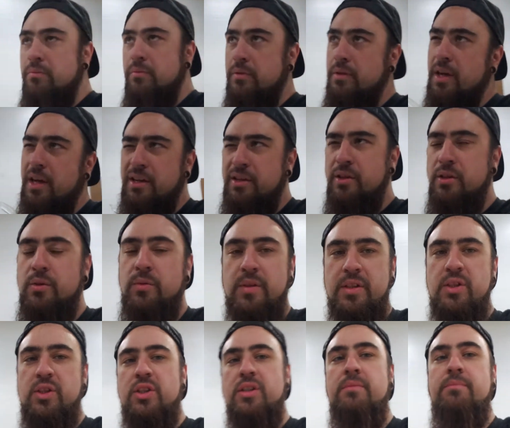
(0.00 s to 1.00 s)
not new
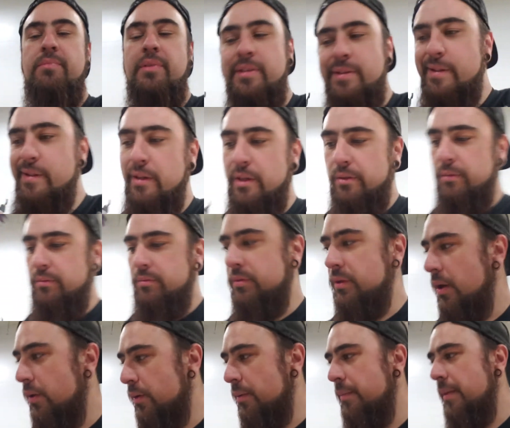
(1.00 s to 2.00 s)
engine, but you know,
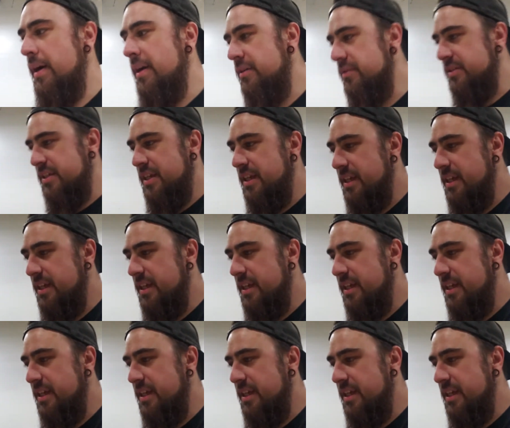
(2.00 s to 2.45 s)
lower miles, I